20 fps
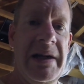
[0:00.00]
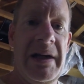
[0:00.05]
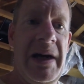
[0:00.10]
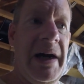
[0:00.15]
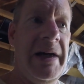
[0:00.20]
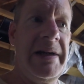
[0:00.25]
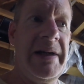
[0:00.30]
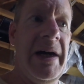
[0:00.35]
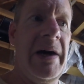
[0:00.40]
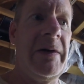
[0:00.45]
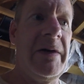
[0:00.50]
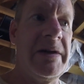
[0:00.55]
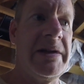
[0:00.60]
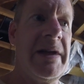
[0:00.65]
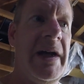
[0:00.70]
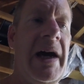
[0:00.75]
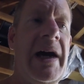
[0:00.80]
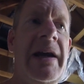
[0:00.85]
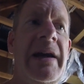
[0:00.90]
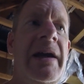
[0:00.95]
I doubt it's
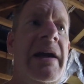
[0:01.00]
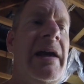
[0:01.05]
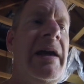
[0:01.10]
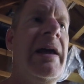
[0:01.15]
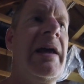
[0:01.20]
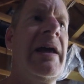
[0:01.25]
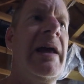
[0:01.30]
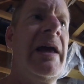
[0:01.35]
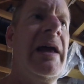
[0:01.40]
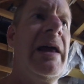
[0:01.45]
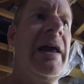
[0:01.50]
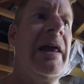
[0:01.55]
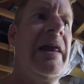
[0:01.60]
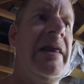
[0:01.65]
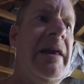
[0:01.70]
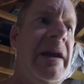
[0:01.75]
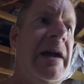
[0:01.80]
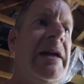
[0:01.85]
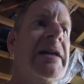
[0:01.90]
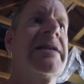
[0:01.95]
that.
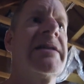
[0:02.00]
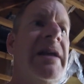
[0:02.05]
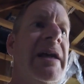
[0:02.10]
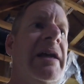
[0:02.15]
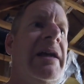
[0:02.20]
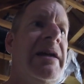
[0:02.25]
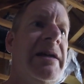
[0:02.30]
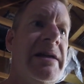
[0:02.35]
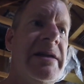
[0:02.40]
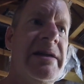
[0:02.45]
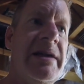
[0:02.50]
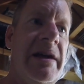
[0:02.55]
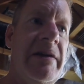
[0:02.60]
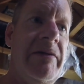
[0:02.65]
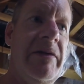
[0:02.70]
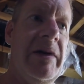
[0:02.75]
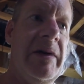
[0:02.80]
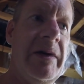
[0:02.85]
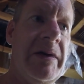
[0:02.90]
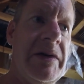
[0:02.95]
The next thing is,
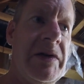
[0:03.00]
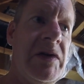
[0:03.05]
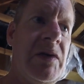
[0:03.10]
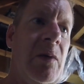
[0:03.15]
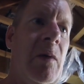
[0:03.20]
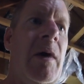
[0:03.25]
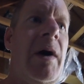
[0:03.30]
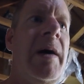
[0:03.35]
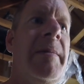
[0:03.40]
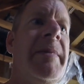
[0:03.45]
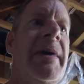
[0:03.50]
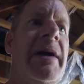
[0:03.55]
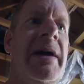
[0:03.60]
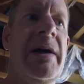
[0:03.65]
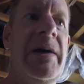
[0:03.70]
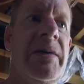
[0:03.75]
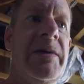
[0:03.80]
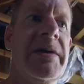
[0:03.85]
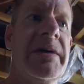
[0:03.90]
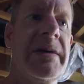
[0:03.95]
if you can swap it
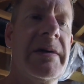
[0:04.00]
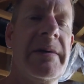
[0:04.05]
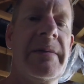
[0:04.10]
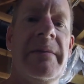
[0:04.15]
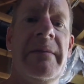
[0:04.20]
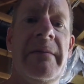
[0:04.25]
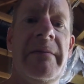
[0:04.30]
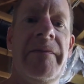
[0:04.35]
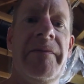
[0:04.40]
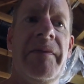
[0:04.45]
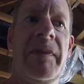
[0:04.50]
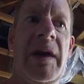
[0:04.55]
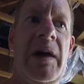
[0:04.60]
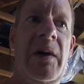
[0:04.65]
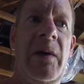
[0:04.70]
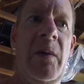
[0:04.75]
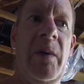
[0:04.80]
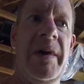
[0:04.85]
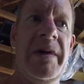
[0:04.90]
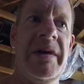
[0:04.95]
out
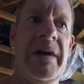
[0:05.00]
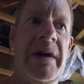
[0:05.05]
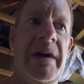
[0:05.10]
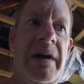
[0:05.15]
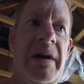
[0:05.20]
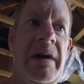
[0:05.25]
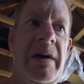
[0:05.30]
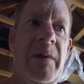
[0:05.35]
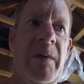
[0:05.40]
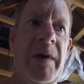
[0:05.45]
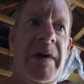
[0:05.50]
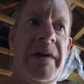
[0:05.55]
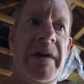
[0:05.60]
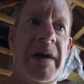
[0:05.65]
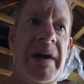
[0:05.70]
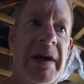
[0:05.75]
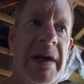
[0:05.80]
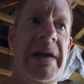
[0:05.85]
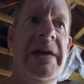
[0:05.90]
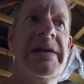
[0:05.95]
with an
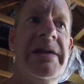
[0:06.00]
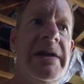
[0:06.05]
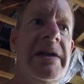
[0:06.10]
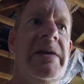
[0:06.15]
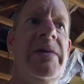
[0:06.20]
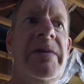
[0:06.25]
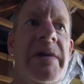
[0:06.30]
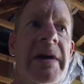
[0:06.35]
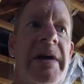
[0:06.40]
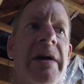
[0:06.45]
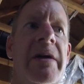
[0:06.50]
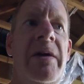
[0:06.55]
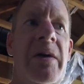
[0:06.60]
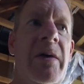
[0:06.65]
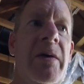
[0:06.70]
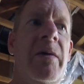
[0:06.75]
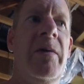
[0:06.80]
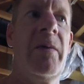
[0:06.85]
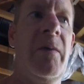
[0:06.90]
ECU that you know